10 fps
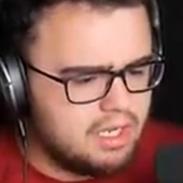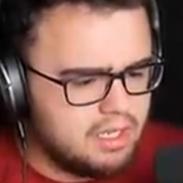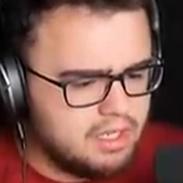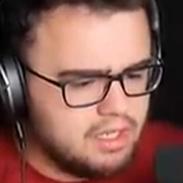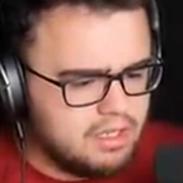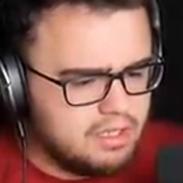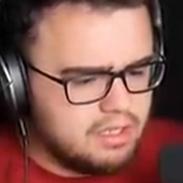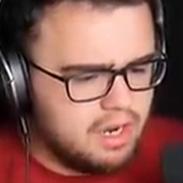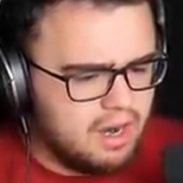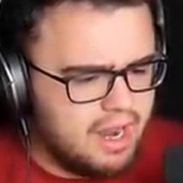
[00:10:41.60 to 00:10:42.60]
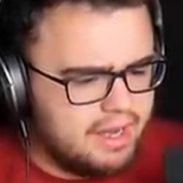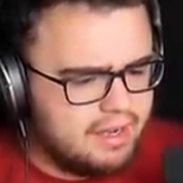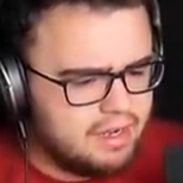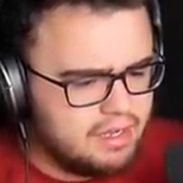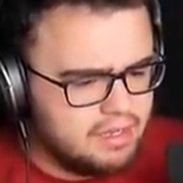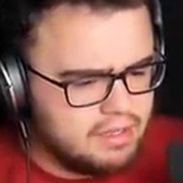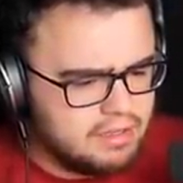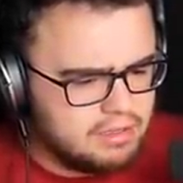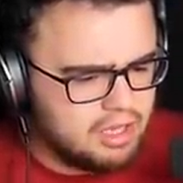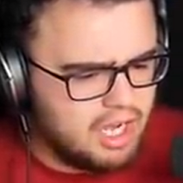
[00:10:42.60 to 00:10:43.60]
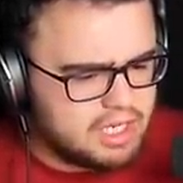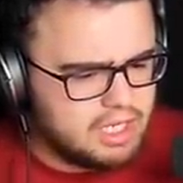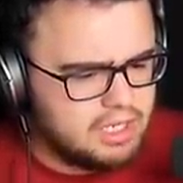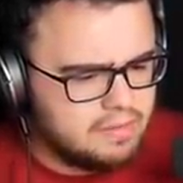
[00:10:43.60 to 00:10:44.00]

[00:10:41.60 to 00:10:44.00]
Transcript: huh. Alright, look!